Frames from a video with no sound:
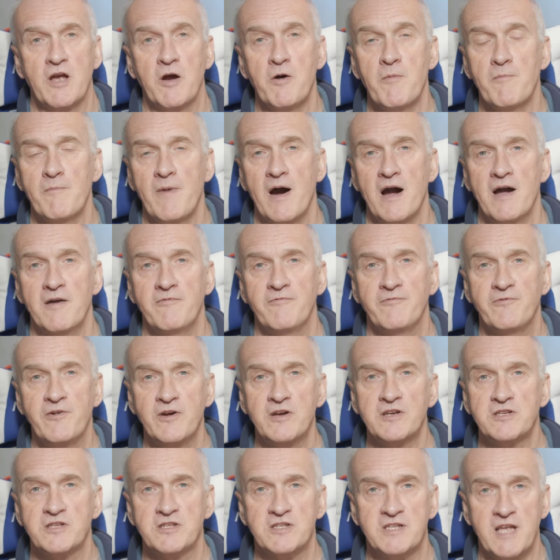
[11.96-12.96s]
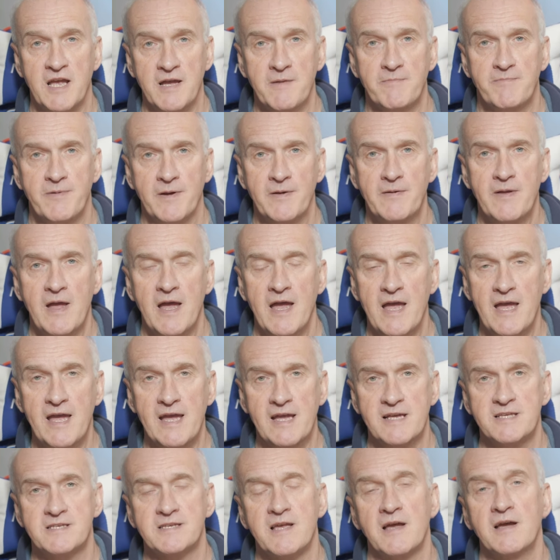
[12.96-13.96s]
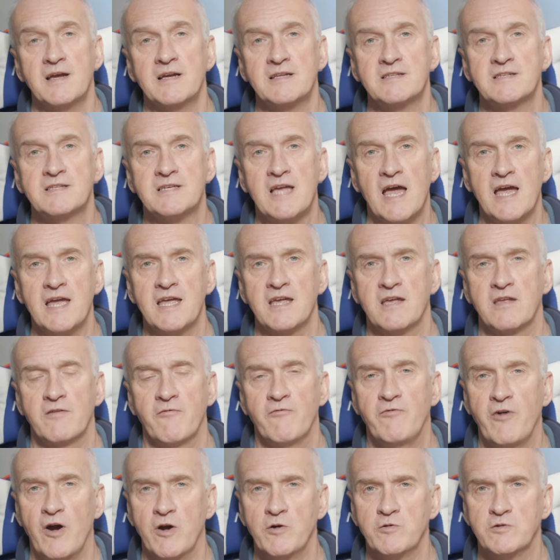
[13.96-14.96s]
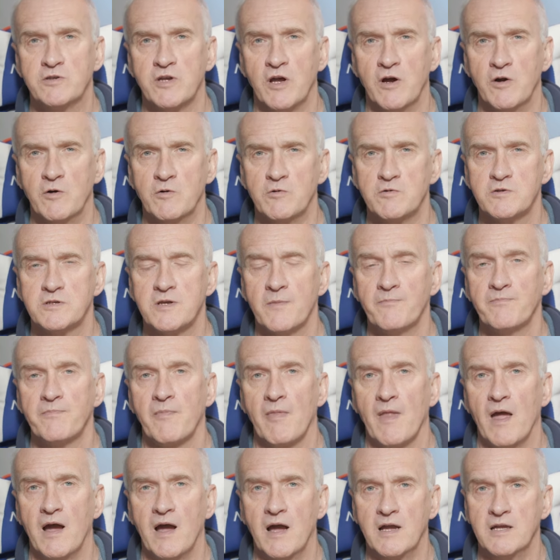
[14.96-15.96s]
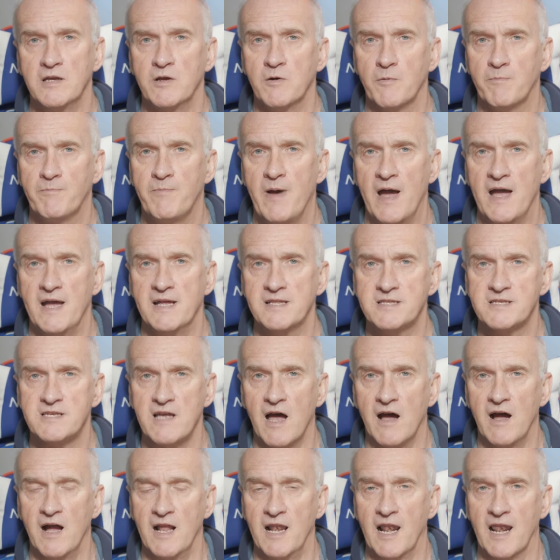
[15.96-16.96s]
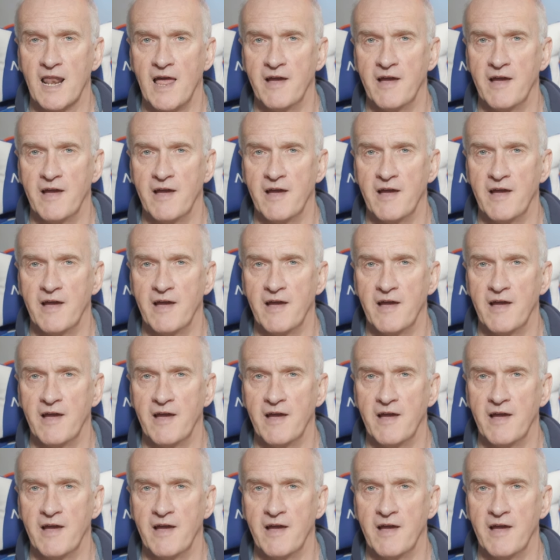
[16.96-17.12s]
So my first tip is take photos at your pet's eye